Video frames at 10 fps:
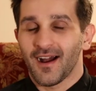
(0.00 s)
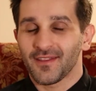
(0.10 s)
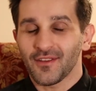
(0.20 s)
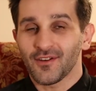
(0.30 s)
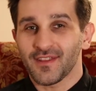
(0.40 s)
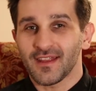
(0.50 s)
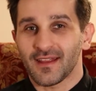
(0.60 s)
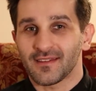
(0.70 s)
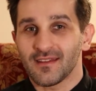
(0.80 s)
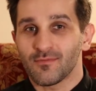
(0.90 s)
Another thing
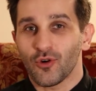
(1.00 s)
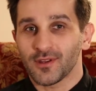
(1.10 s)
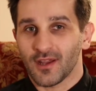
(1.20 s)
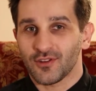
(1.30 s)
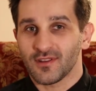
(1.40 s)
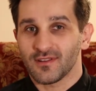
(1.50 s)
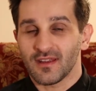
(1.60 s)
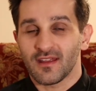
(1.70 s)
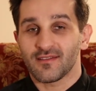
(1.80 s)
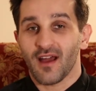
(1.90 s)
that this book touches
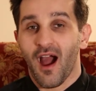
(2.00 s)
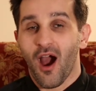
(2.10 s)
is